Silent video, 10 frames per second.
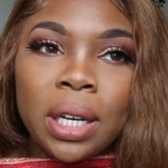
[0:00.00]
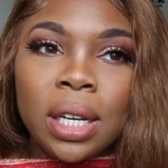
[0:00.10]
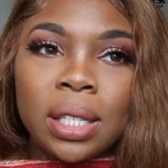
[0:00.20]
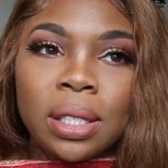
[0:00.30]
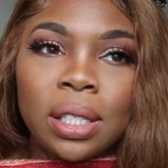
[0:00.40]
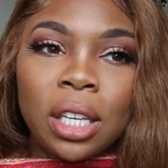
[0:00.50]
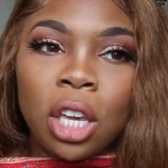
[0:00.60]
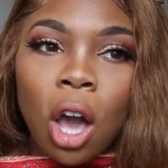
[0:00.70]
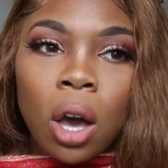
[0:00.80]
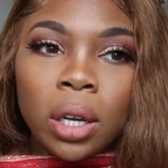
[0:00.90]
because
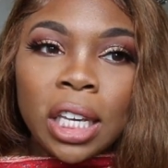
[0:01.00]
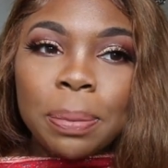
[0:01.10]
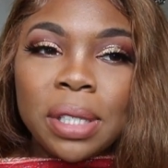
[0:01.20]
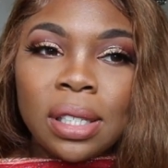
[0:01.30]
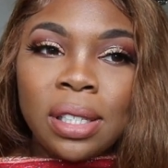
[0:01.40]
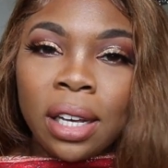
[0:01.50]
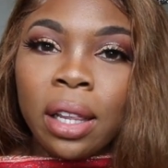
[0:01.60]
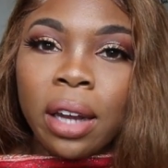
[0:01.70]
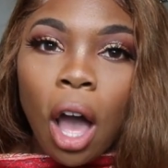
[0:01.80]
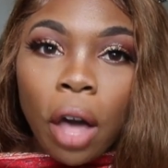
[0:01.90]
y'all keep stealing